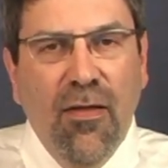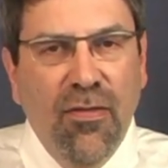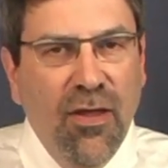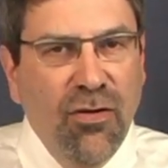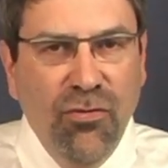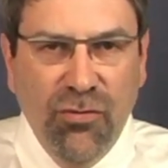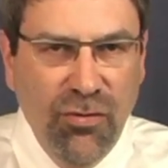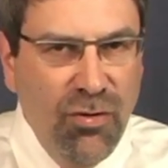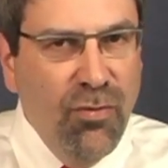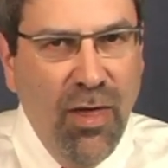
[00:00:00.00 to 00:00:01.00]
then you
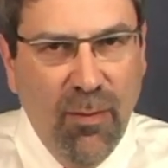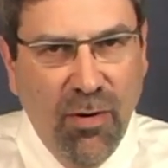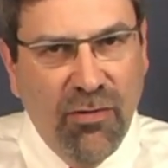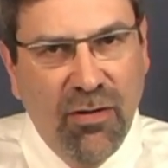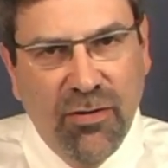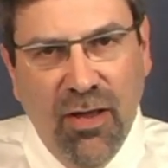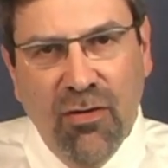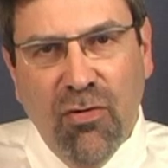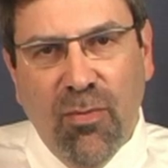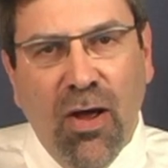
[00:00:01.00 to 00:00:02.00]
should do that, because I'll tell
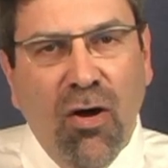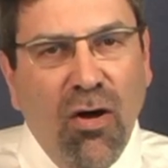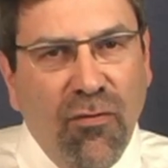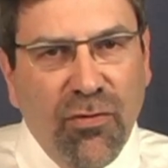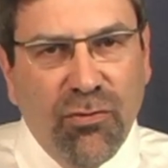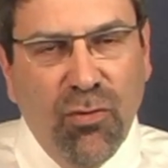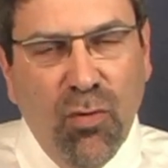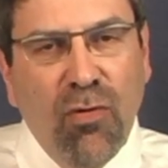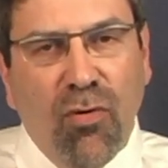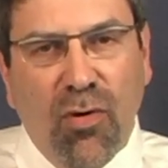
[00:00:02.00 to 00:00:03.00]
you, in my office, when
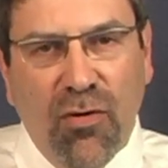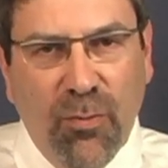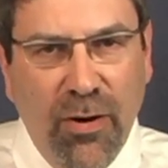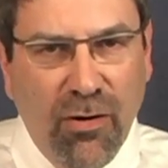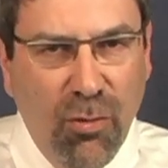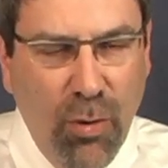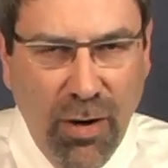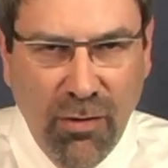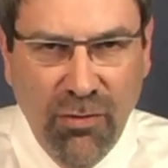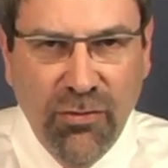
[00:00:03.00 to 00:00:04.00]
we request medical
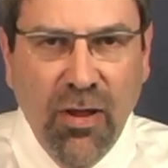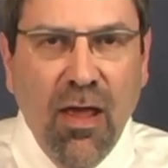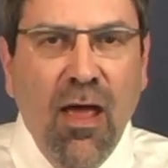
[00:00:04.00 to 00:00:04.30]
records,